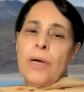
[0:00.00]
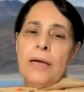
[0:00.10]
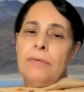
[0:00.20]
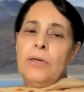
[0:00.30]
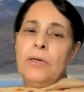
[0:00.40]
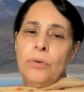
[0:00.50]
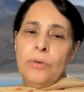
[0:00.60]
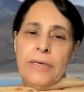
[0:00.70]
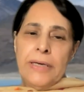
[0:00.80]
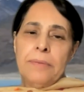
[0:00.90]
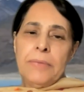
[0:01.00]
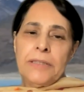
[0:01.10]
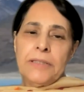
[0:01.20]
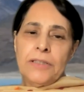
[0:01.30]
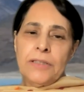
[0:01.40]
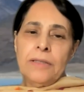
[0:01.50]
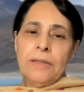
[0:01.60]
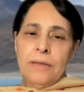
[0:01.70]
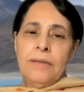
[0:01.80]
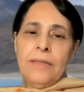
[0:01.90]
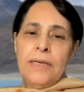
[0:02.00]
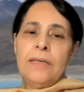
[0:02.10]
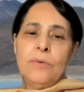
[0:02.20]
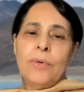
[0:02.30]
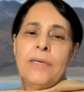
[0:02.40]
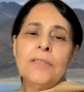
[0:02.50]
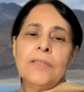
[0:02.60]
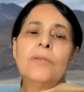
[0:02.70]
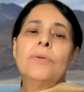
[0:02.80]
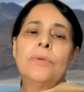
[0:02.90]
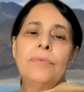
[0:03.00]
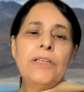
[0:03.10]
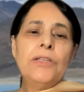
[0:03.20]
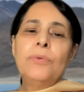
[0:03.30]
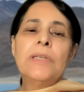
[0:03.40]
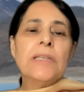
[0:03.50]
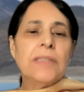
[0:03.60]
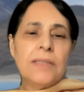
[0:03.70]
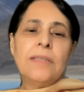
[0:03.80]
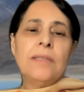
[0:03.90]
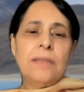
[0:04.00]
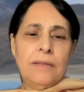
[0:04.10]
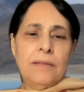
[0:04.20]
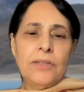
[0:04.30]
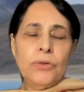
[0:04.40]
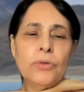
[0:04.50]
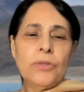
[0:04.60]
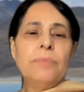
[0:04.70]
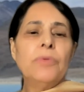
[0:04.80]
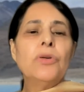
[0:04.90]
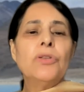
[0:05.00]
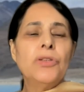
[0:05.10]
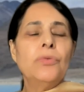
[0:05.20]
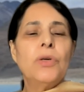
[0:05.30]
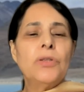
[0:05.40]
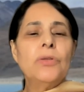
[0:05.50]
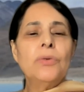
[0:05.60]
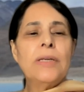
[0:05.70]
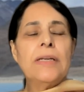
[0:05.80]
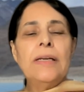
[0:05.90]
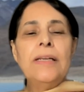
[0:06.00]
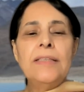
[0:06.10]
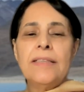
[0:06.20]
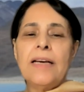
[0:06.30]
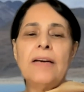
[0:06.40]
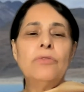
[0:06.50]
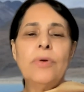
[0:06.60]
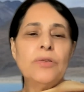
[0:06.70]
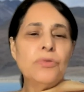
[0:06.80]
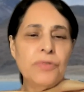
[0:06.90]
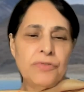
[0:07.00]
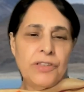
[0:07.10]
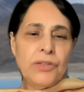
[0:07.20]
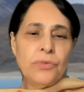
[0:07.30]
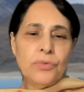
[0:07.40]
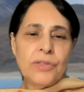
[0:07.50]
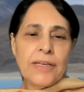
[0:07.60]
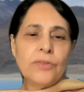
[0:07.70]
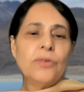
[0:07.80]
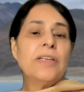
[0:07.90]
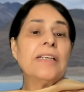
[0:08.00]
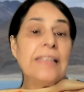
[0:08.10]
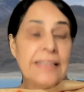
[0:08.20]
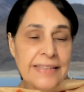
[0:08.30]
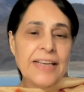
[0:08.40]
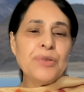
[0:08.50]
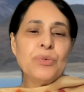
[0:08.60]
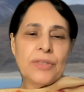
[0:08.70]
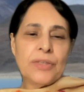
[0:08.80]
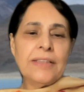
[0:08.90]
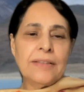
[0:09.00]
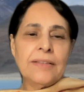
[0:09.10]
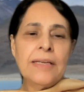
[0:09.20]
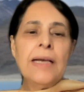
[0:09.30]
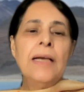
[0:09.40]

who have a low amh they are the ones where you would consider duostim because you want to at least have 12 to 15 oocytes or at least 10 oocytes.